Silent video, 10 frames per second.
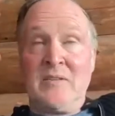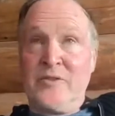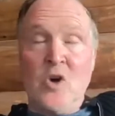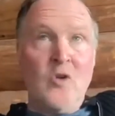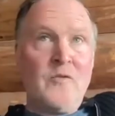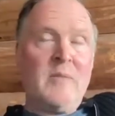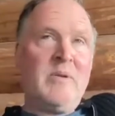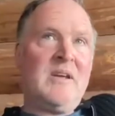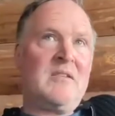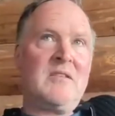of COVID,
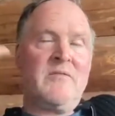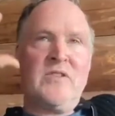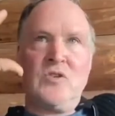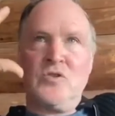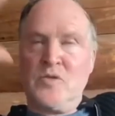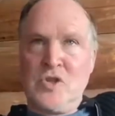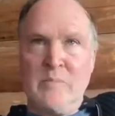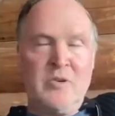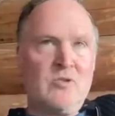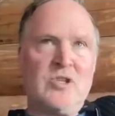because of the
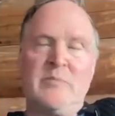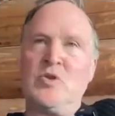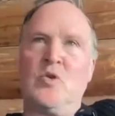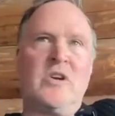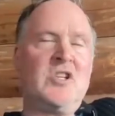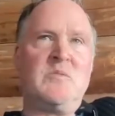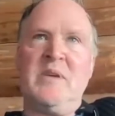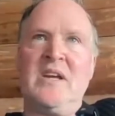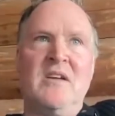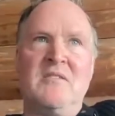computer chip shortage,
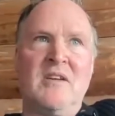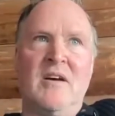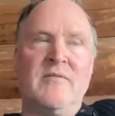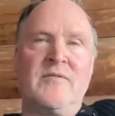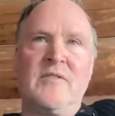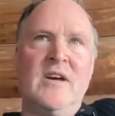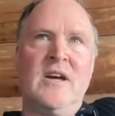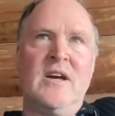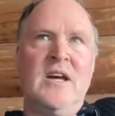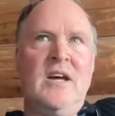because of
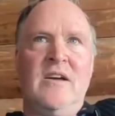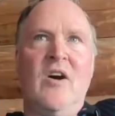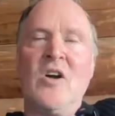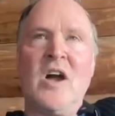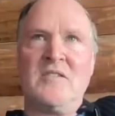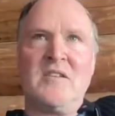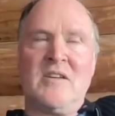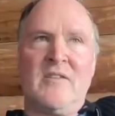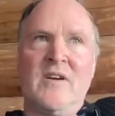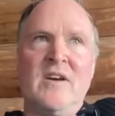all kinds of
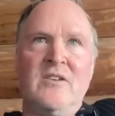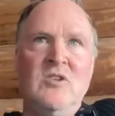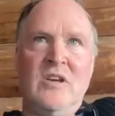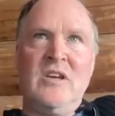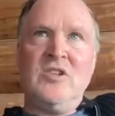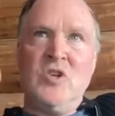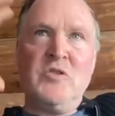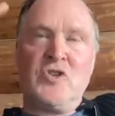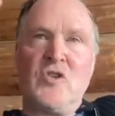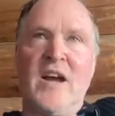stuff,
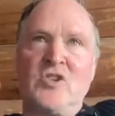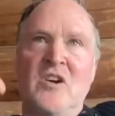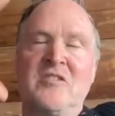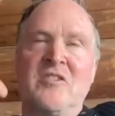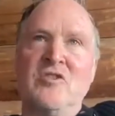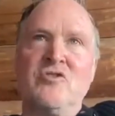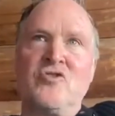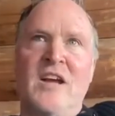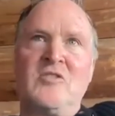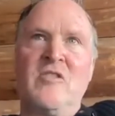used tractor. I saw a used
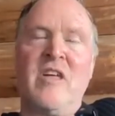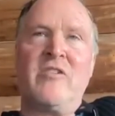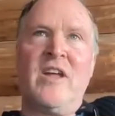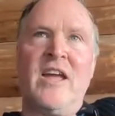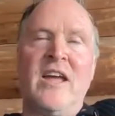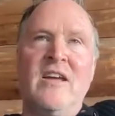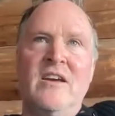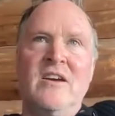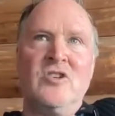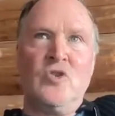tractor the other day,
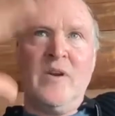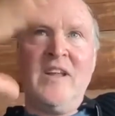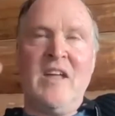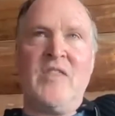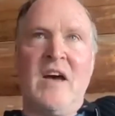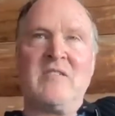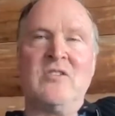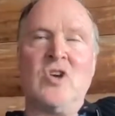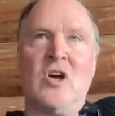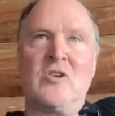
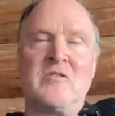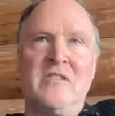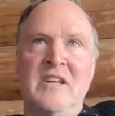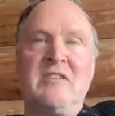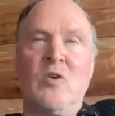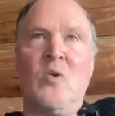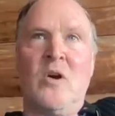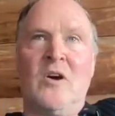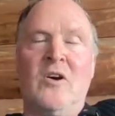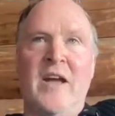$28,000, leaks
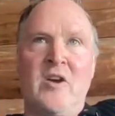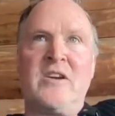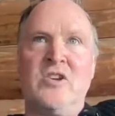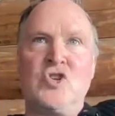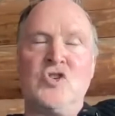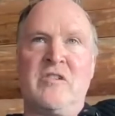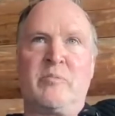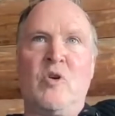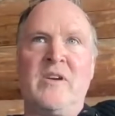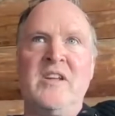oil, air conditioner's
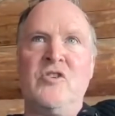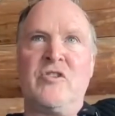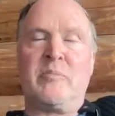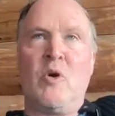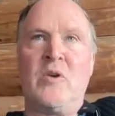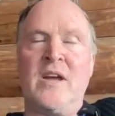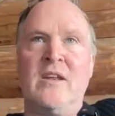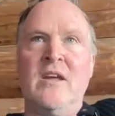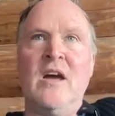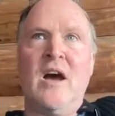broken, heater's
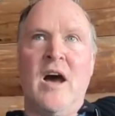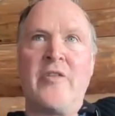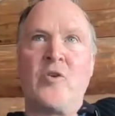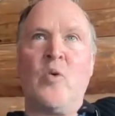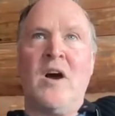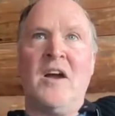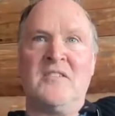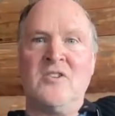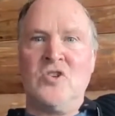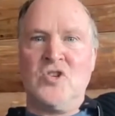broken, otherwise
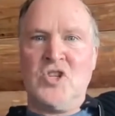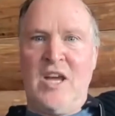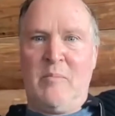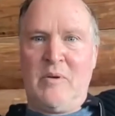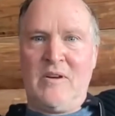in good shape